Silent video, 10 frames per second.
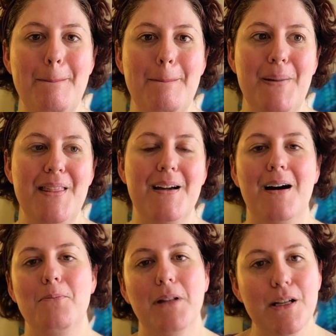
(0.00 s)
but the
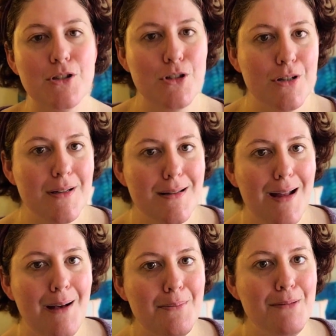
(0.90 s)
complex could
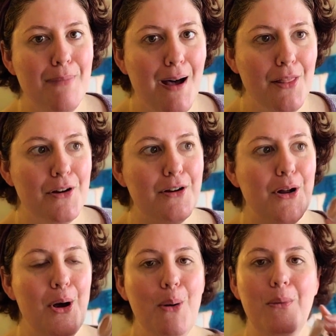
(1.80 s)
not be bothered
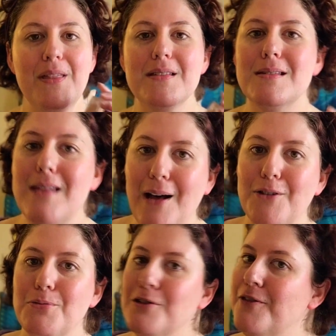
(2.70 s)
with
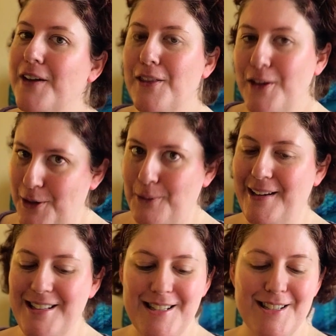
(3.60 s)
soundproofing the
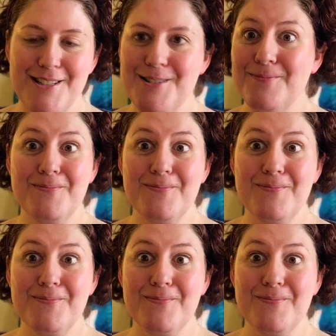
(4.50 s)
units.